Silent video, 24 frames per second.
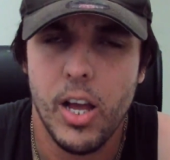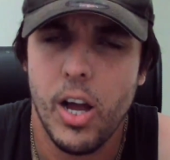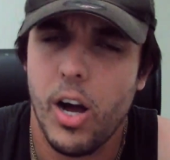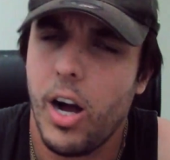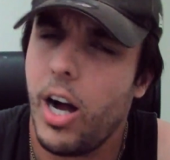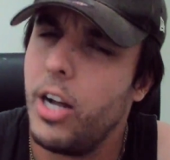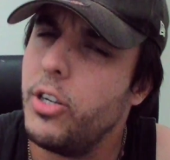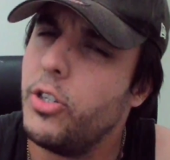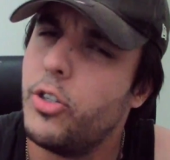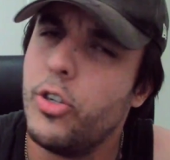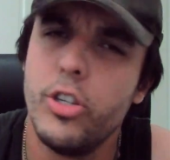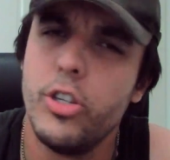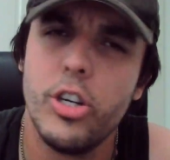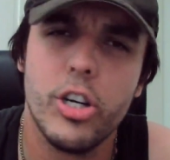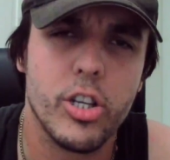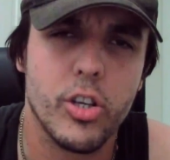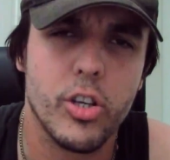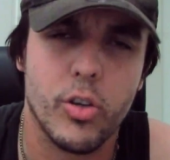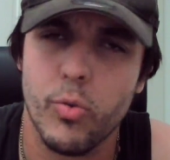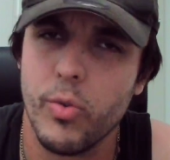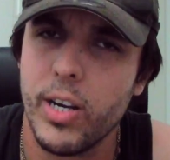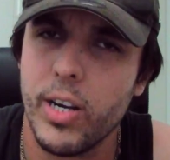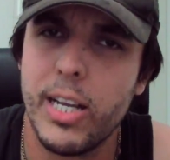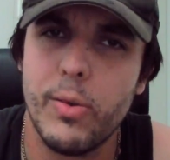I do not
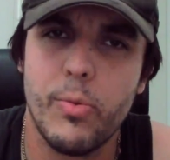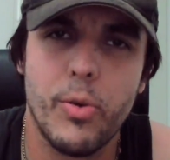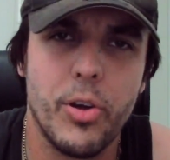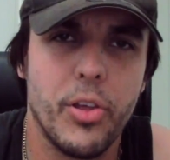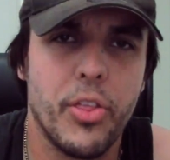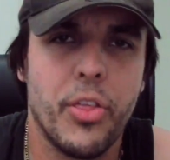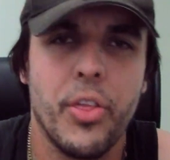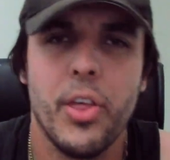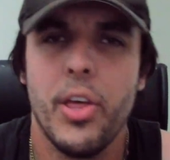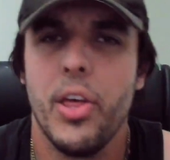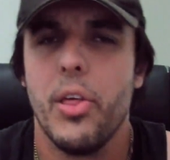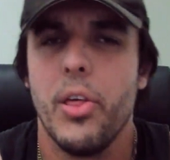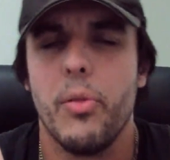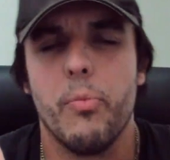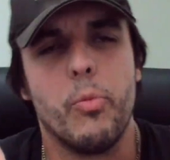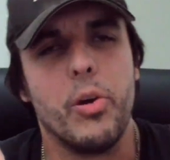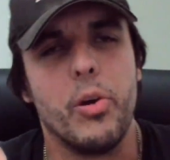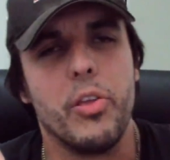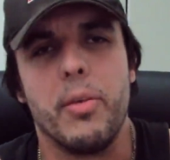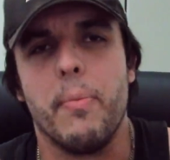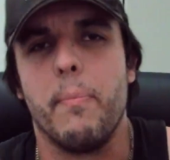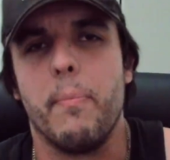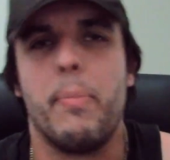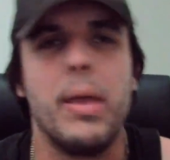agree
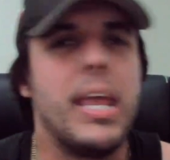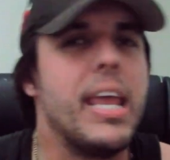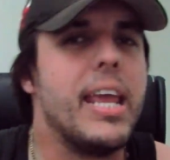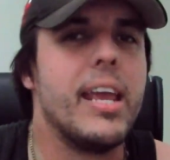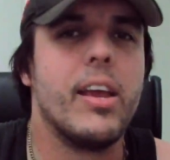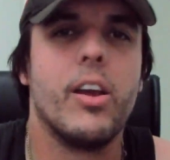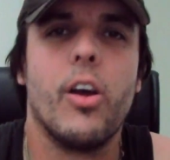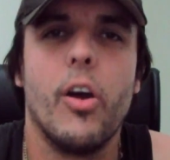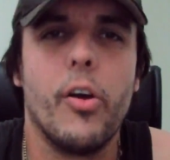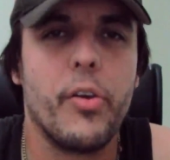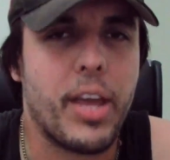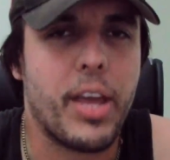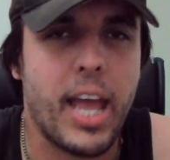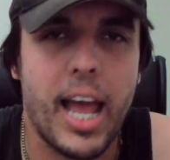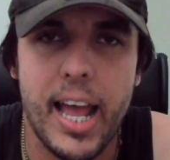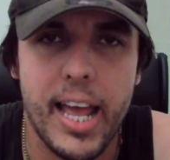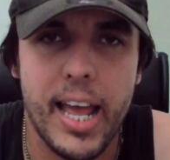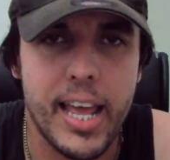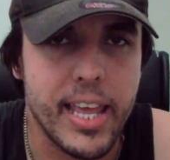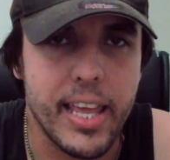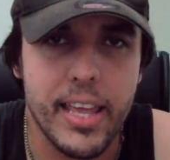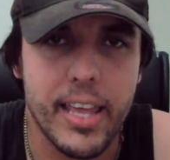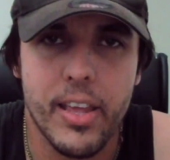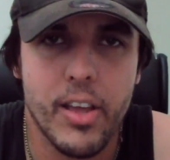with it being
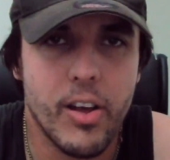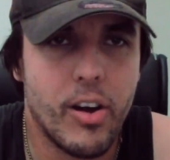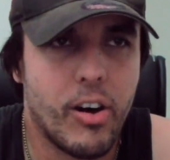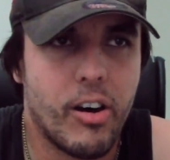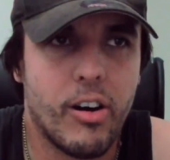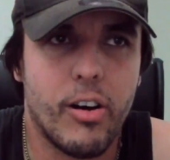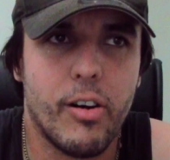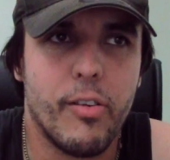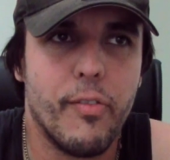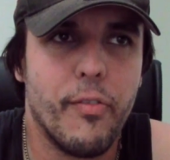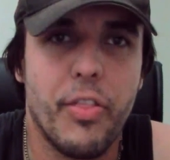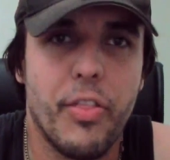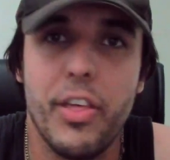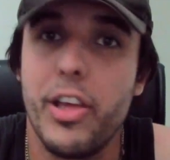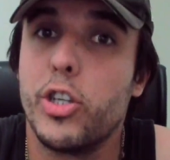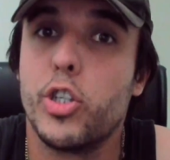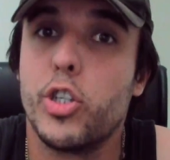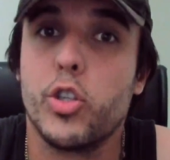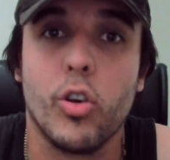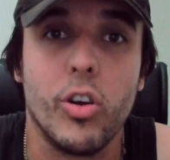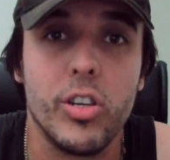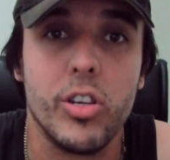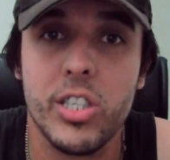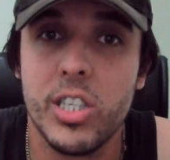okay of the
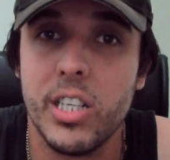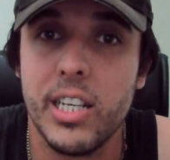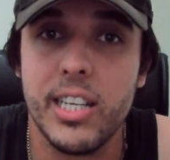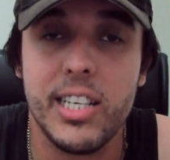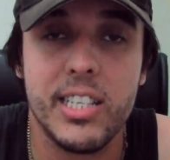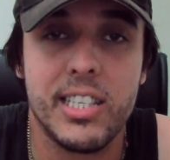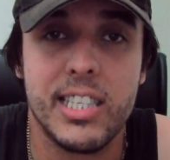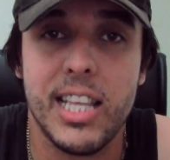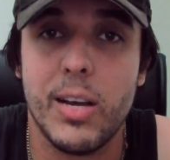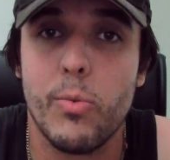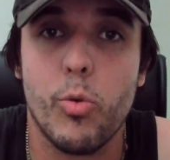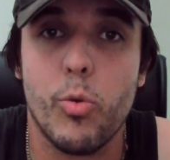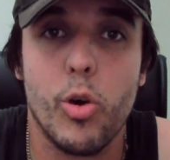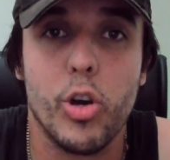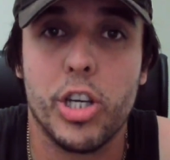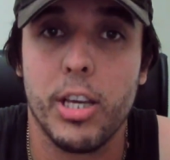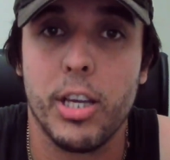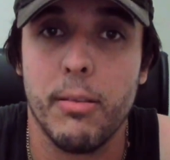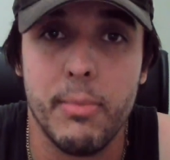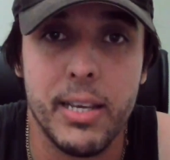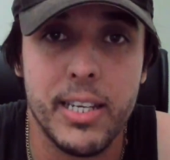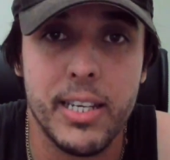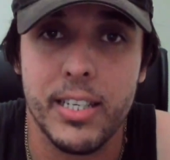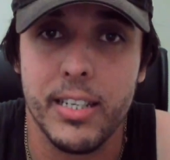atrocities that were
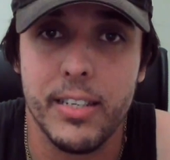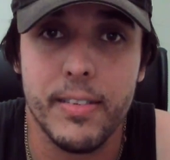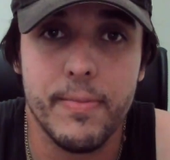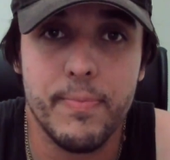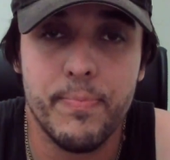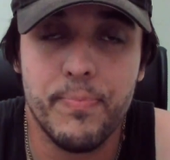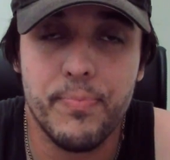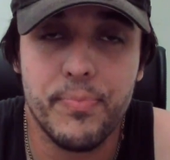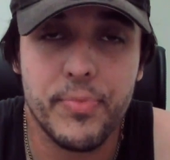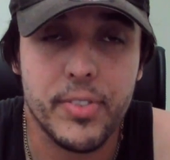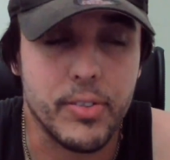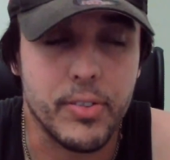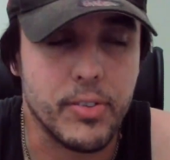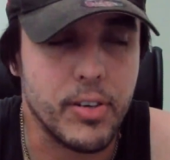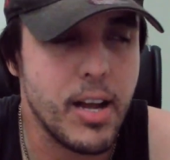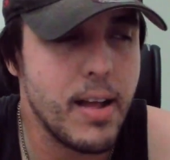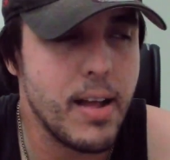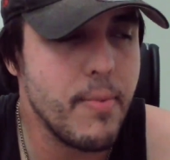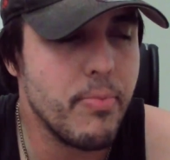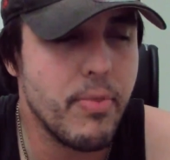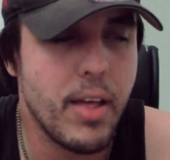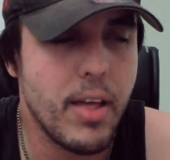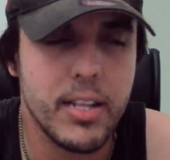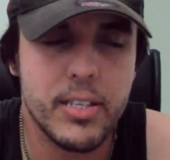committed,
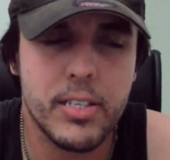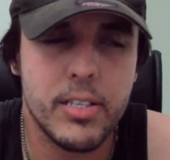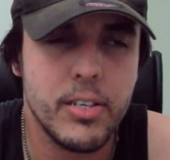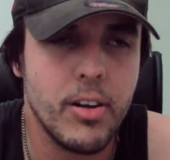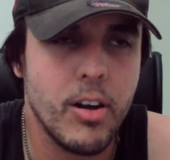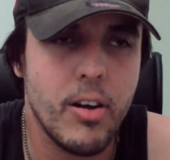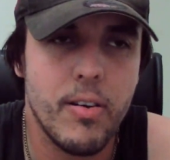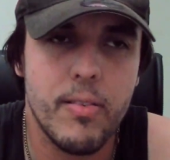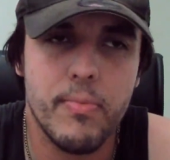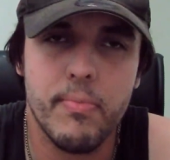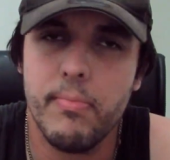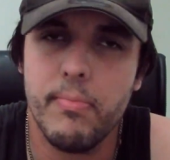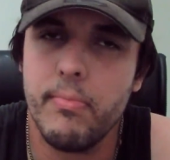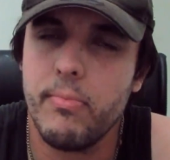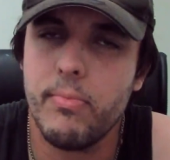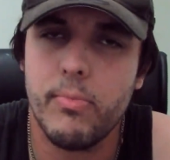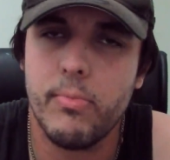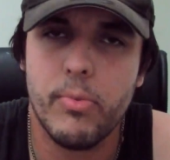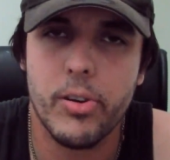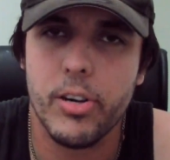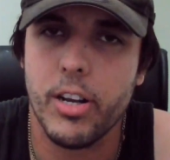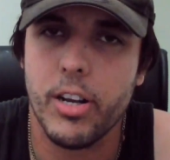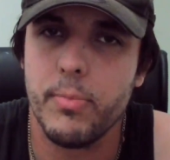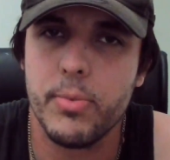right? That's not
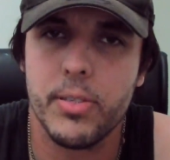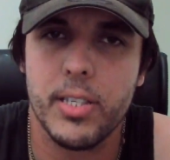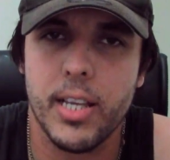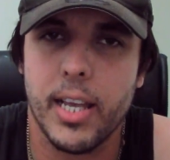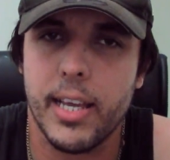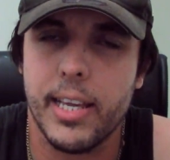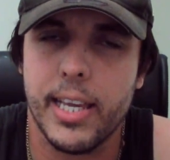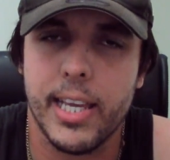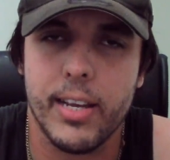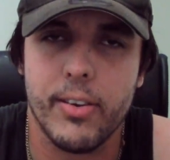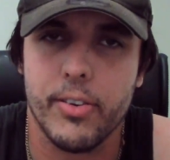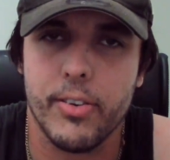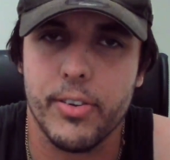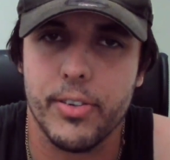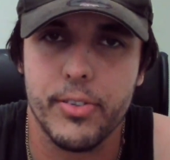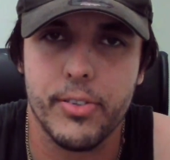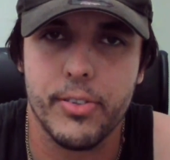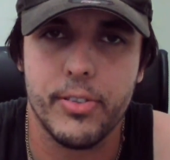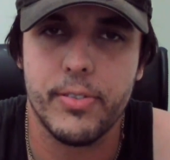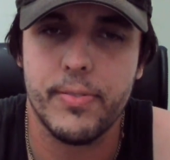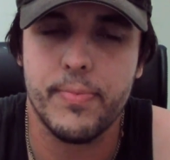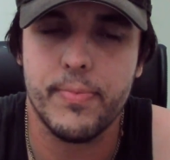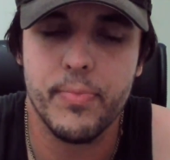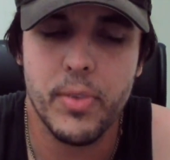what I'm saying here at
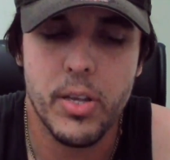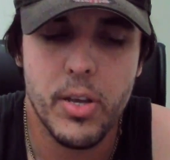all.